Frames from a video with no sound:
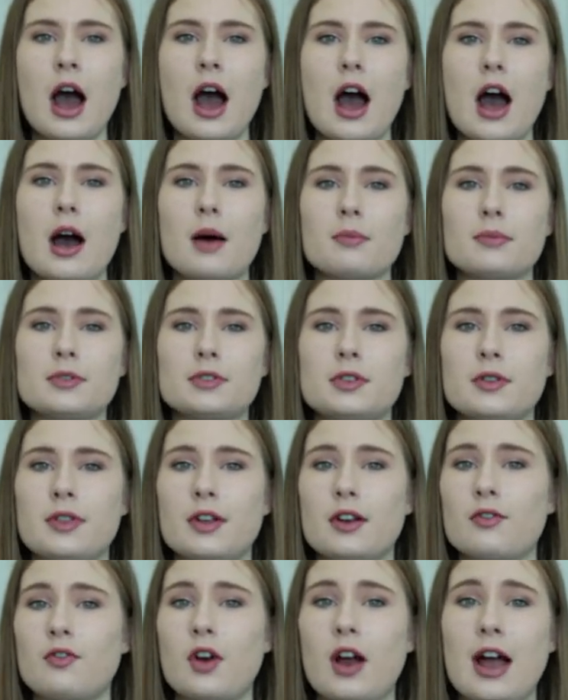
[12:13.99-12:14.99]
Um, so
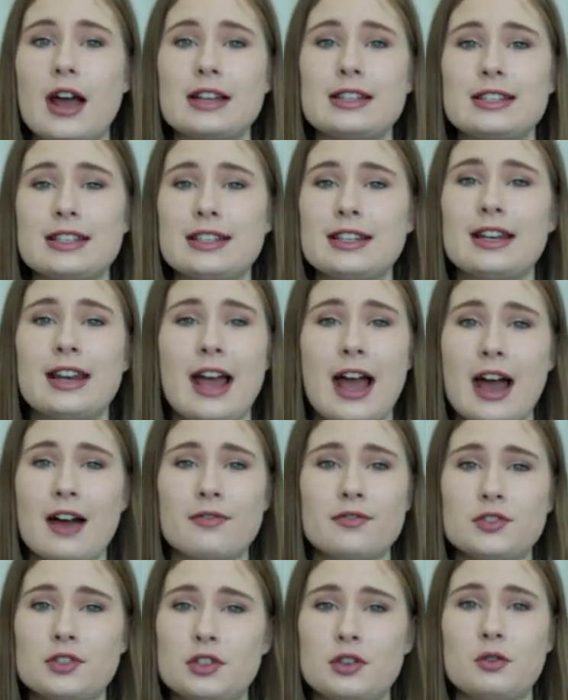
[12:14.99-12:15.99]
therefore I didn't
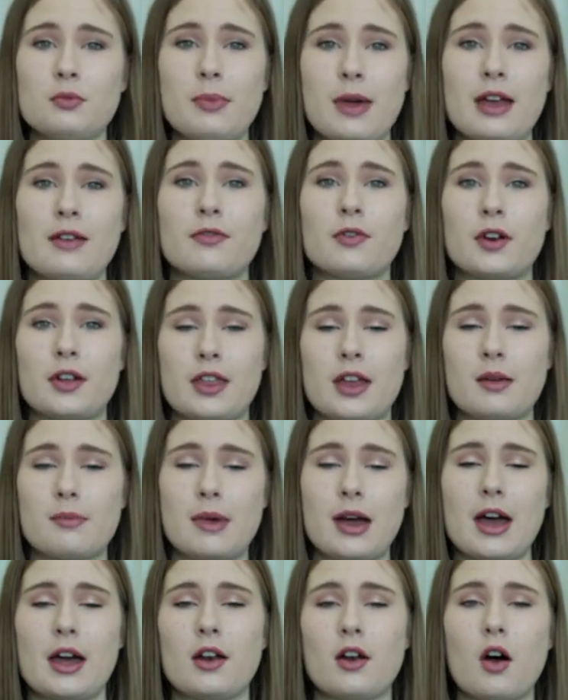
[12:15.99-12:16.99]
have to pay for them
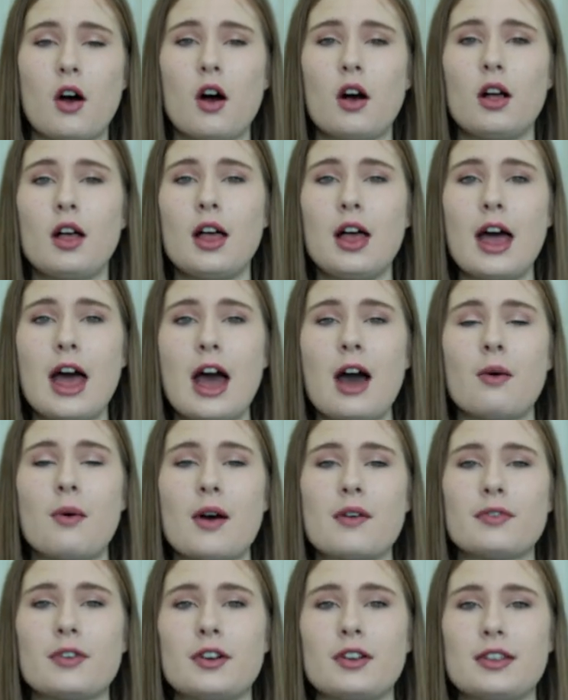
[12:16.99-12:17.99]
at all.
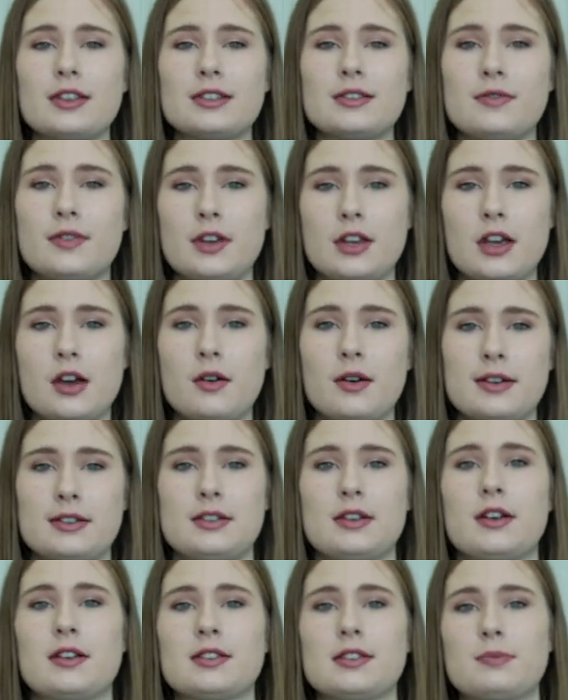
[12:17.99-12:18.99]
However, this video is
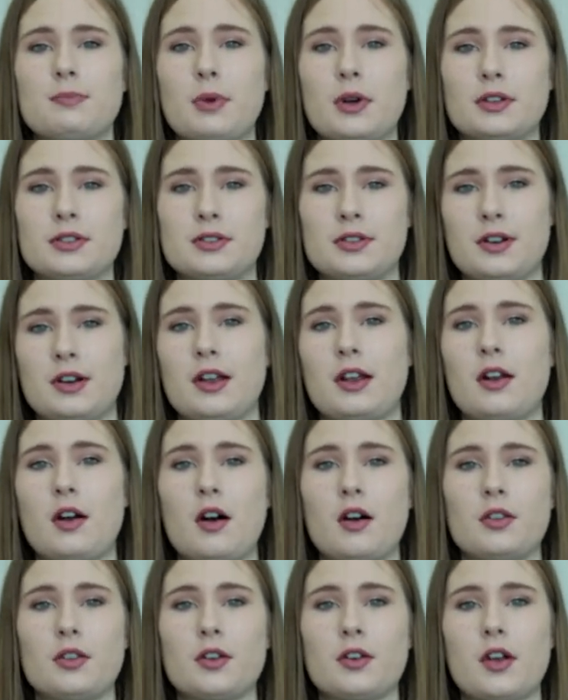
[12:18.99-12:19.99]
not sponsored at
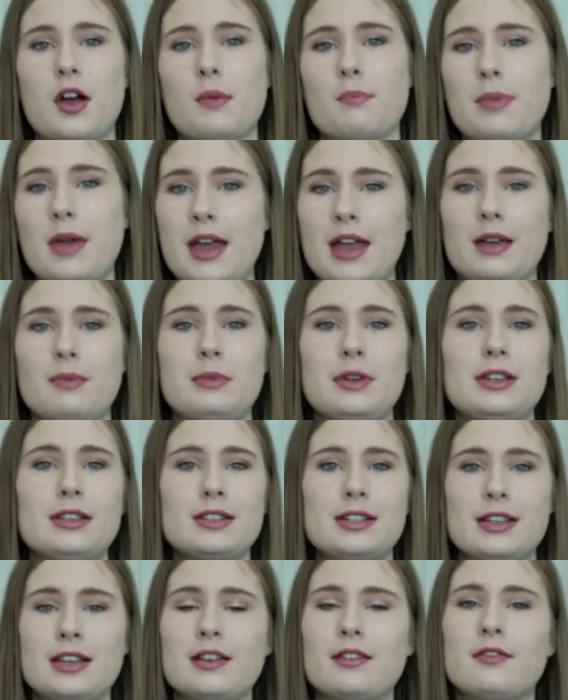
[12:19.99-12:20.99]
all. They're not paying me
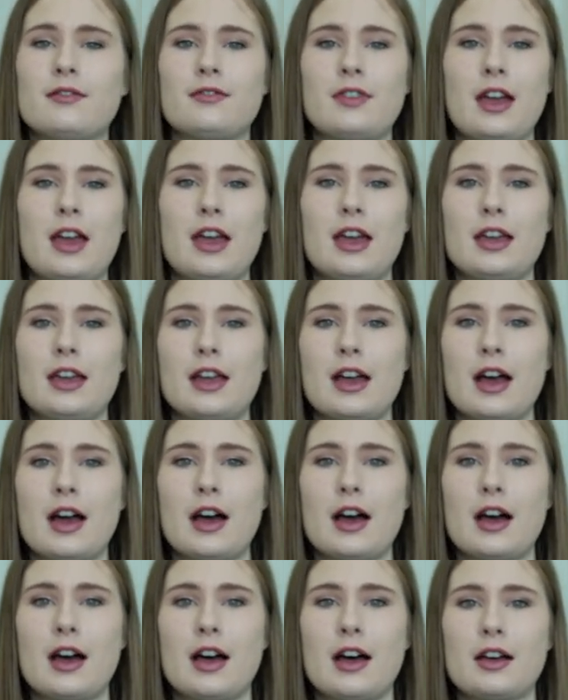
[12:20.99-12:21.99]
to give a
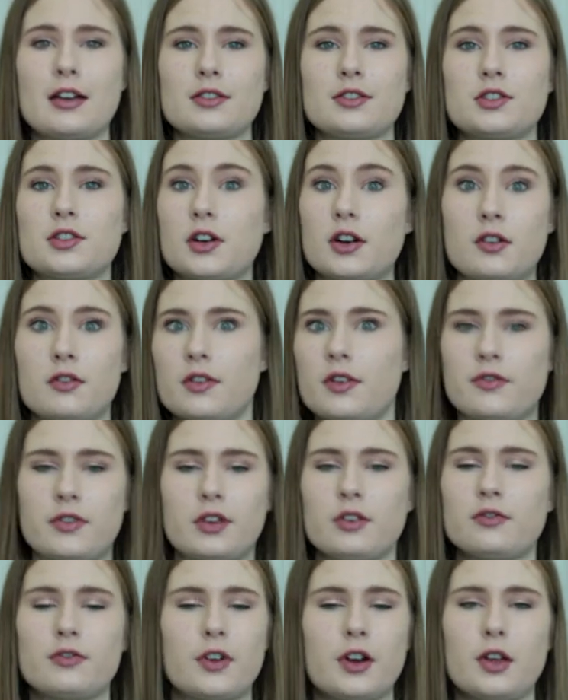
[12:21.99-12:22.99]
uh, certain
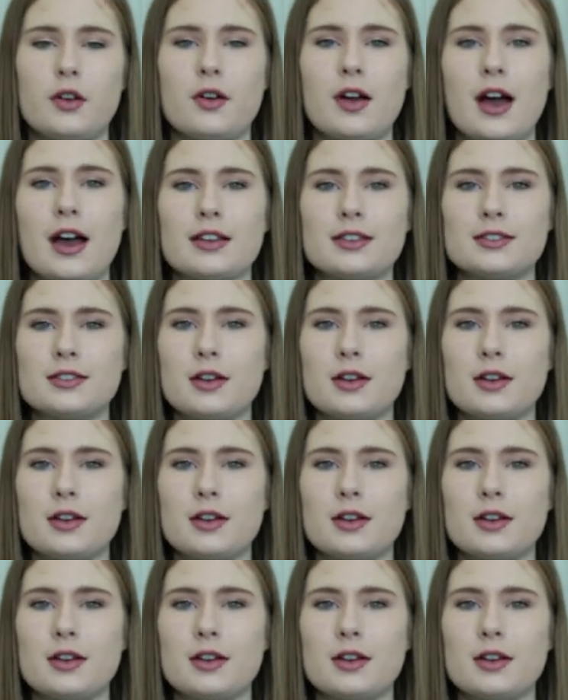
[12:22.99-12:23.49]
review for you guys.